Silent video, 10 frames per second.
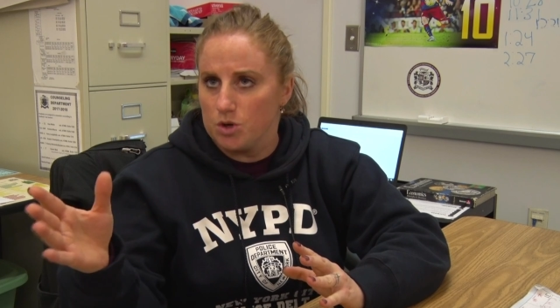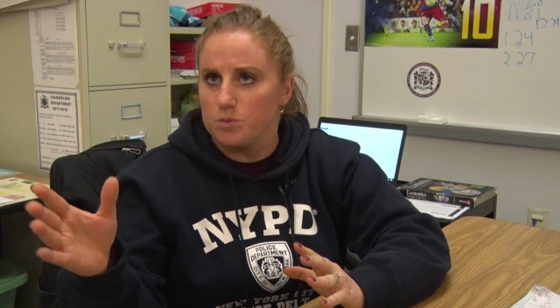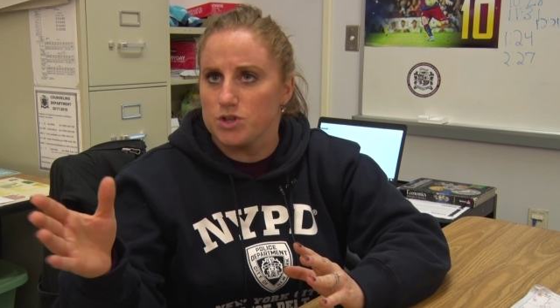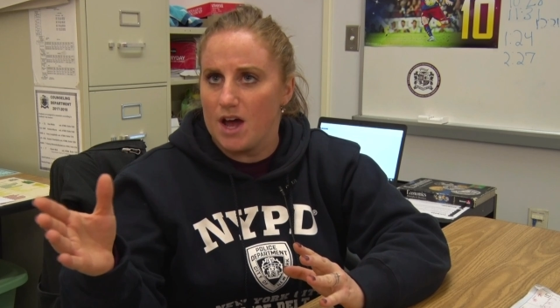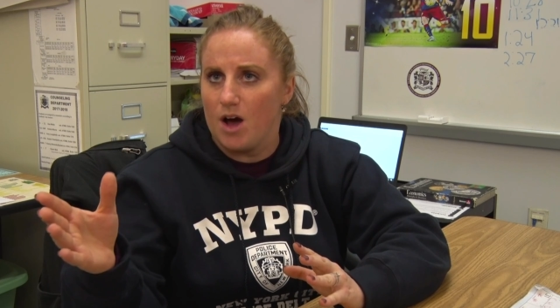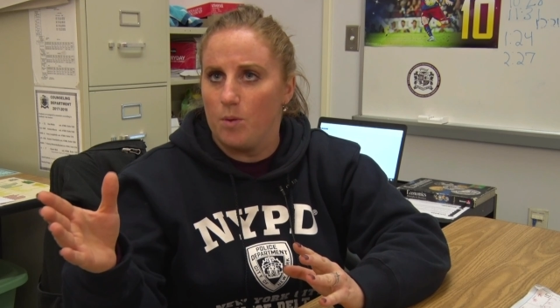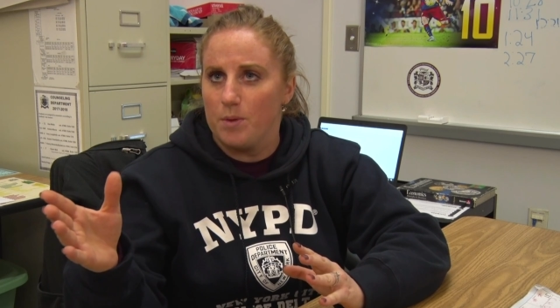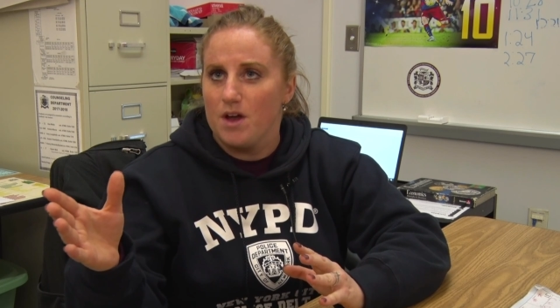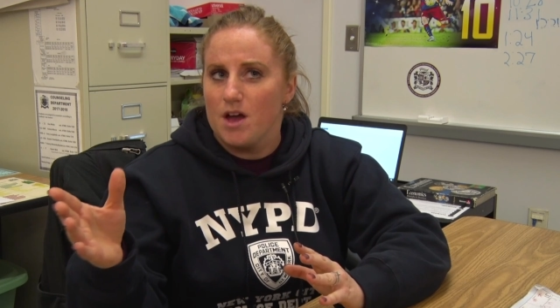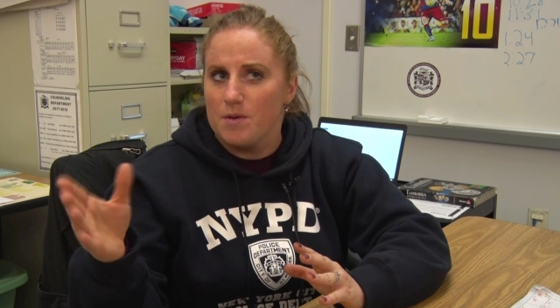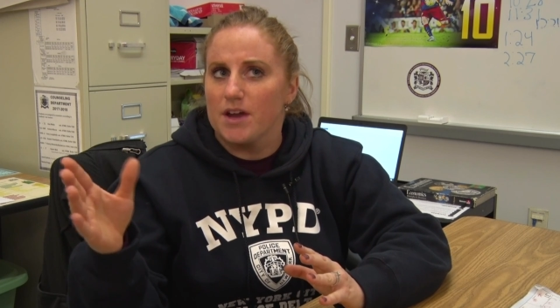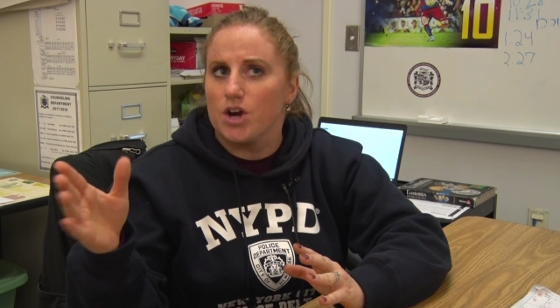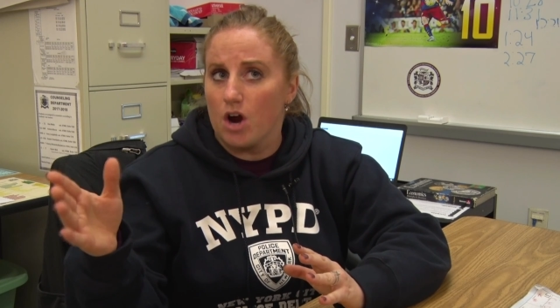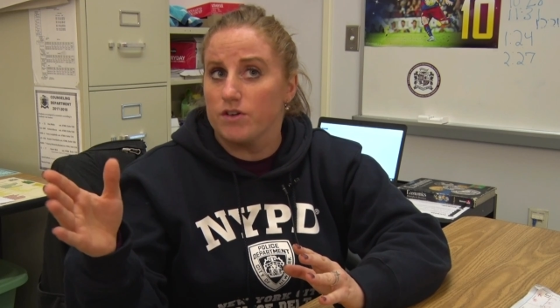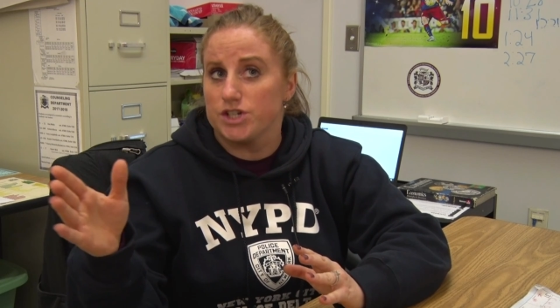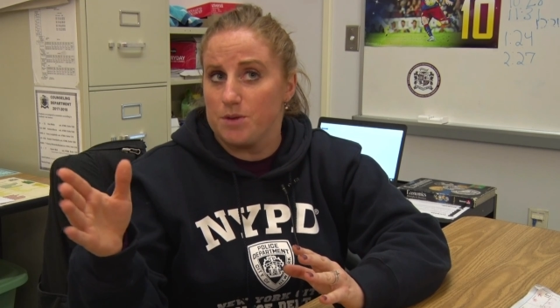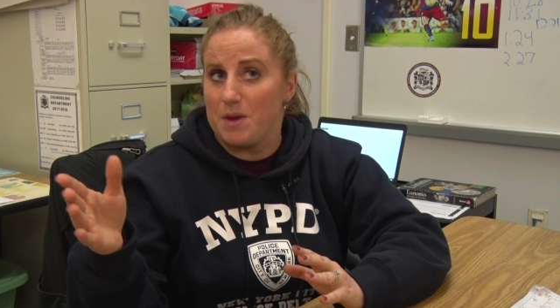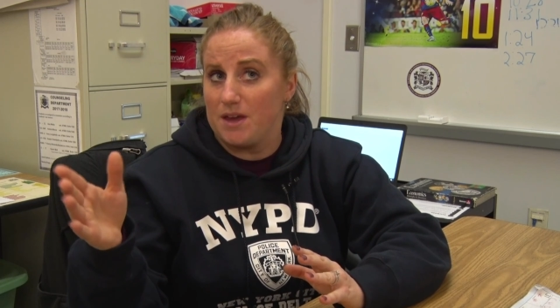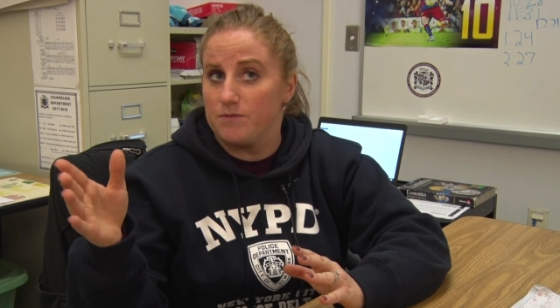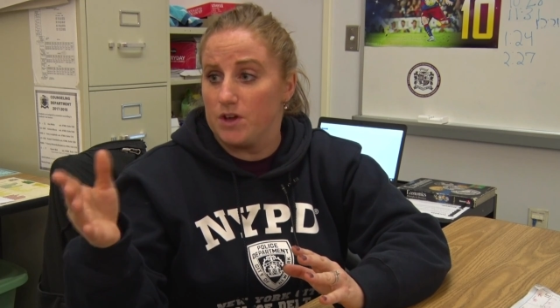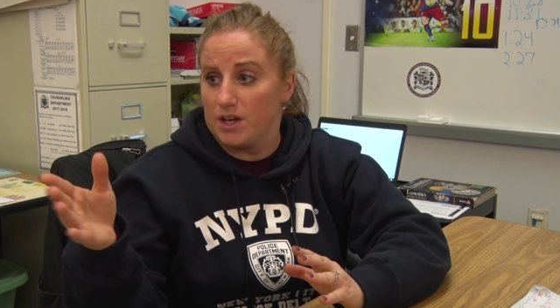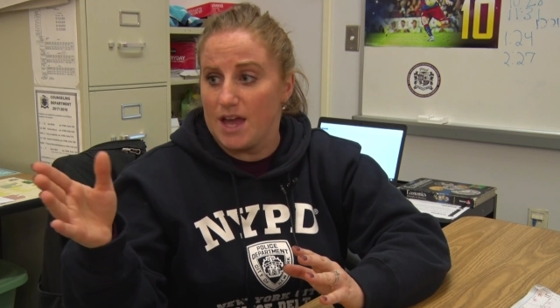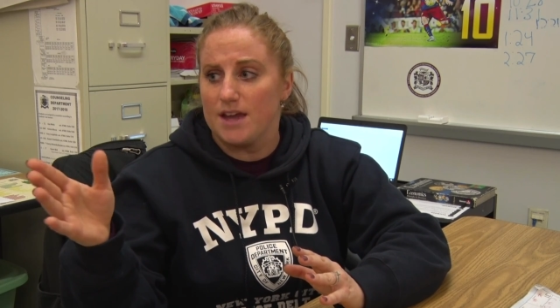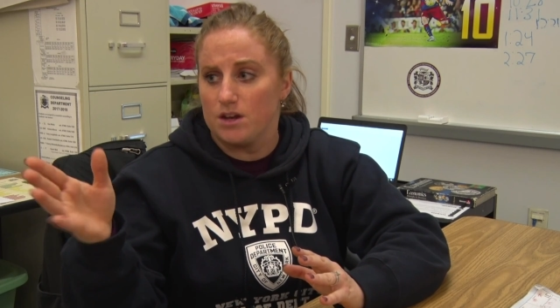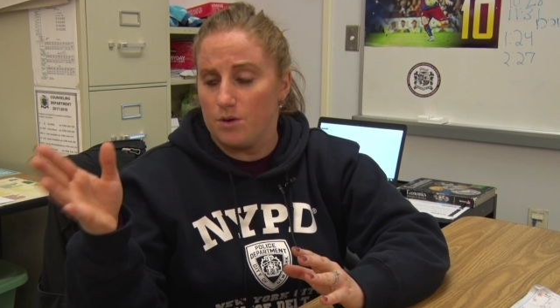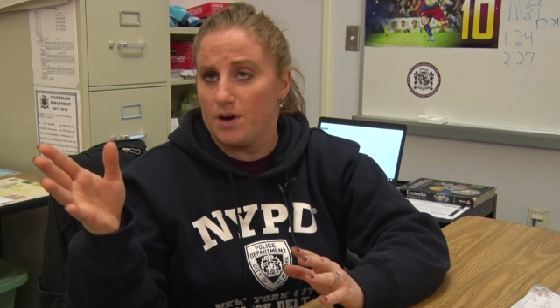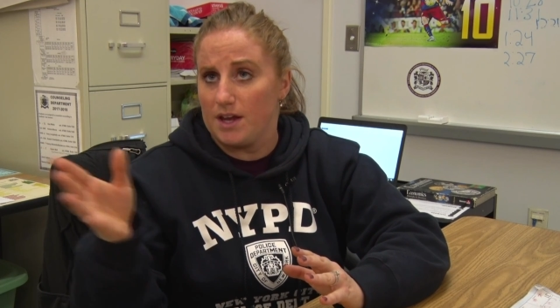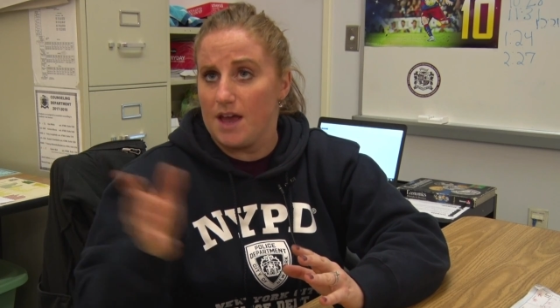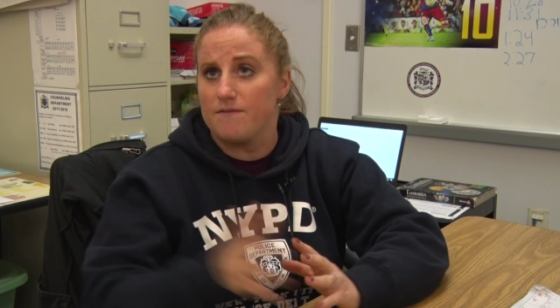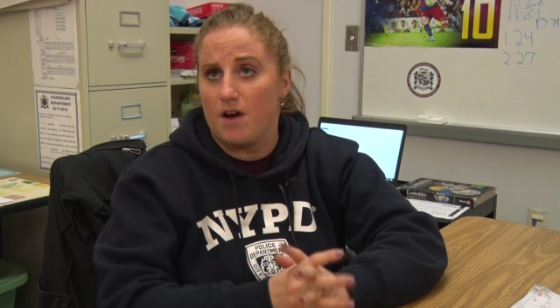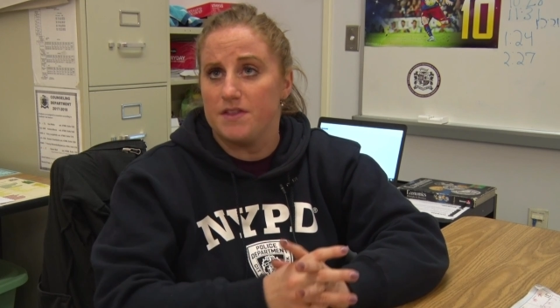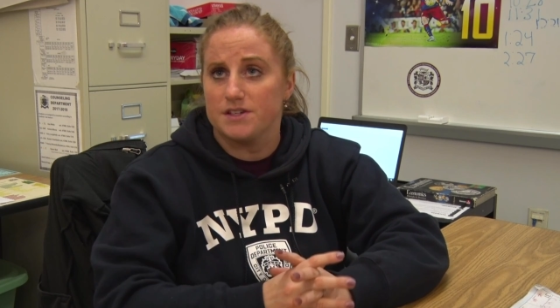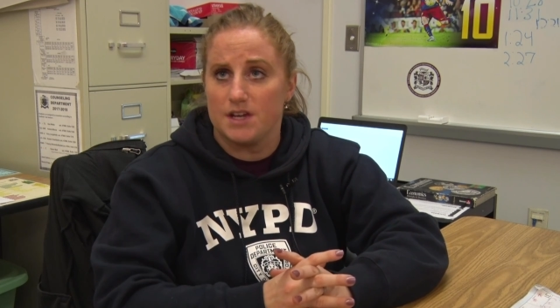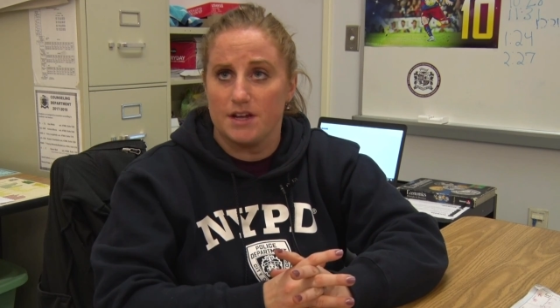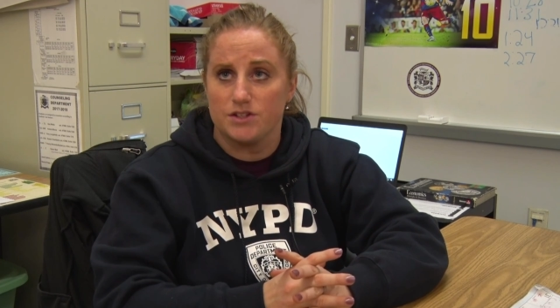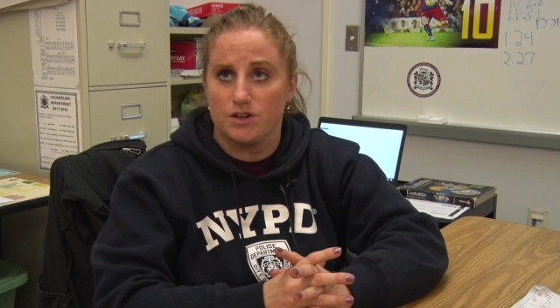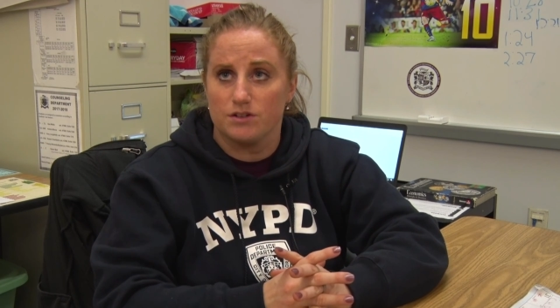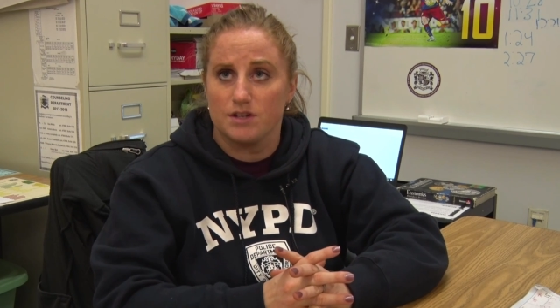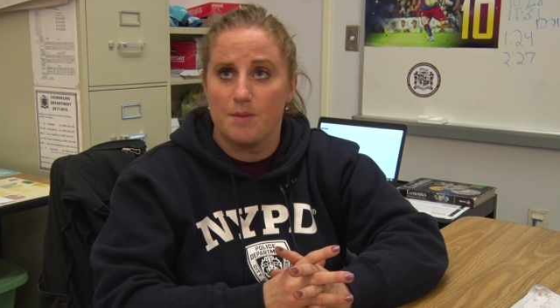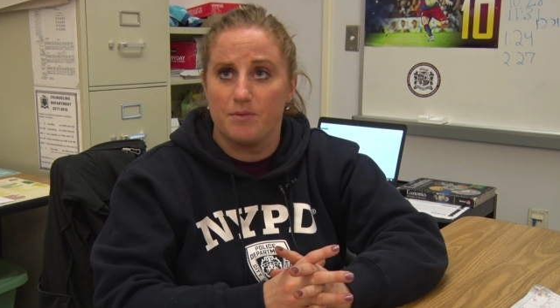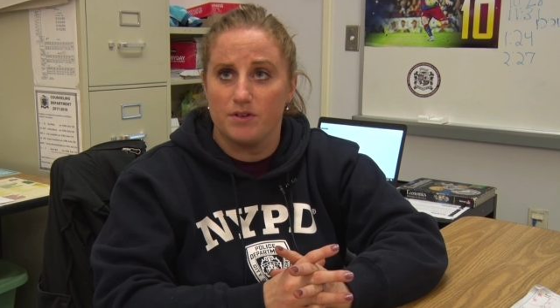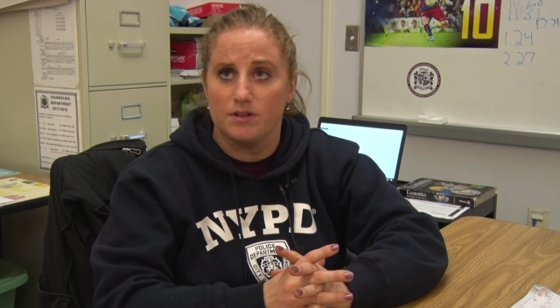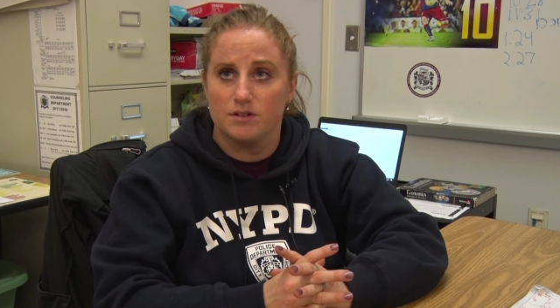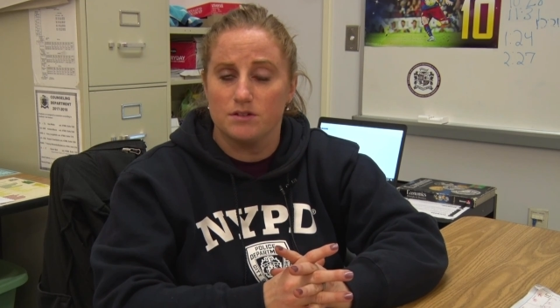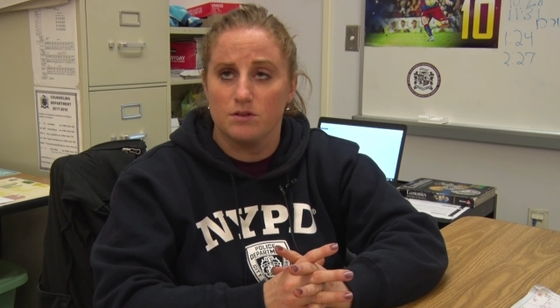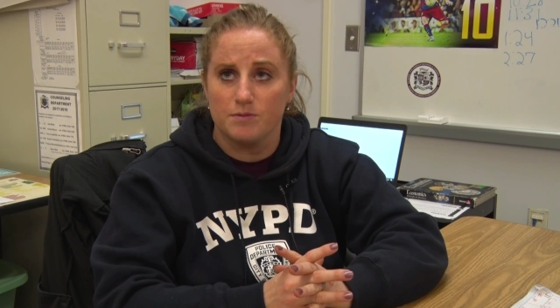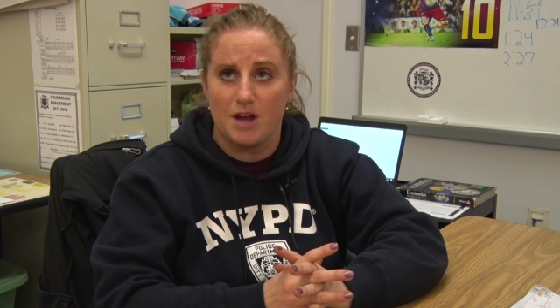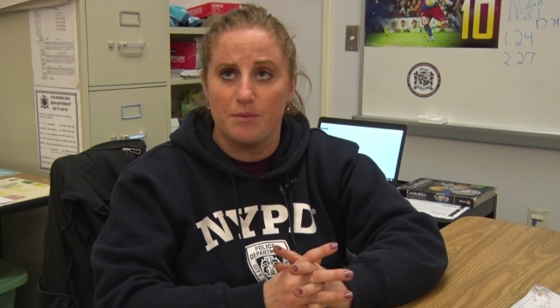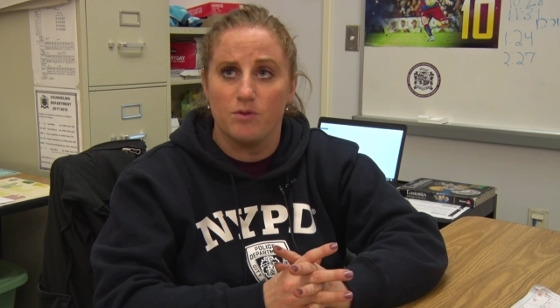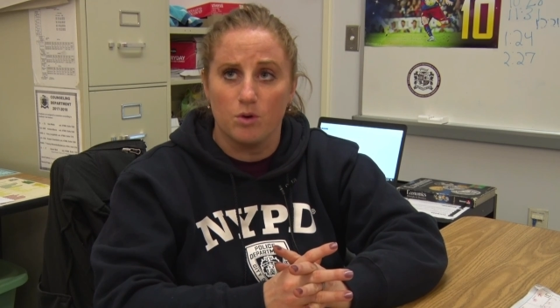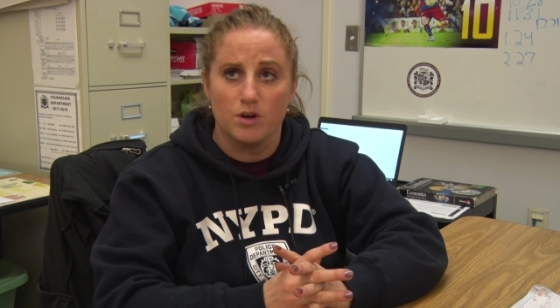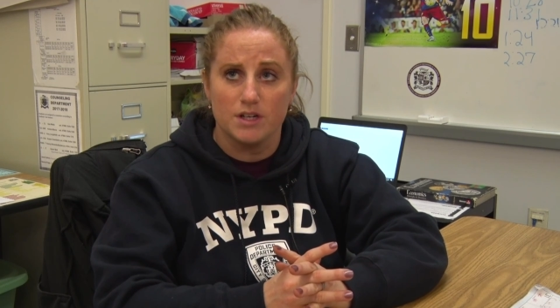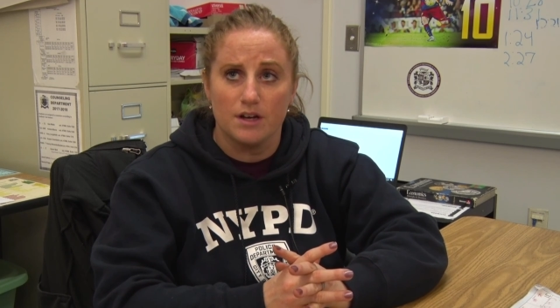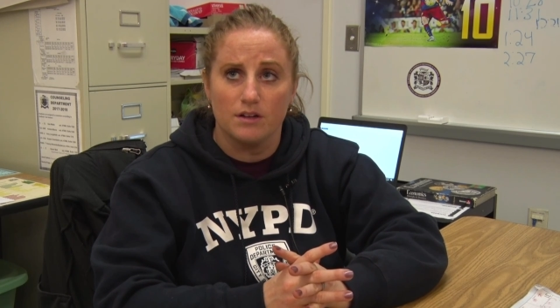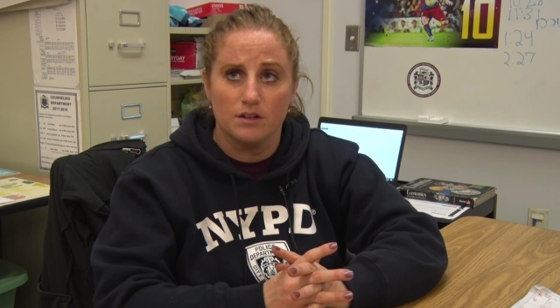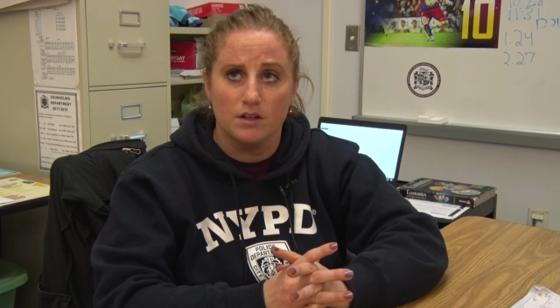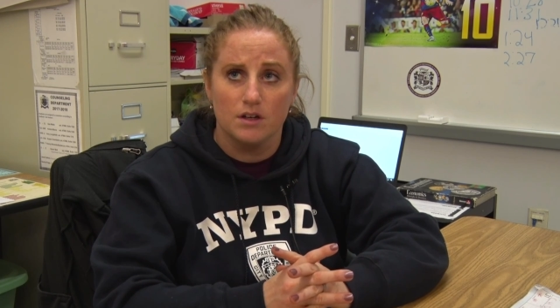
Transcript: to him to help encourage him, make him feel like, hey, you know what, I can find this answer, type of an ordeal.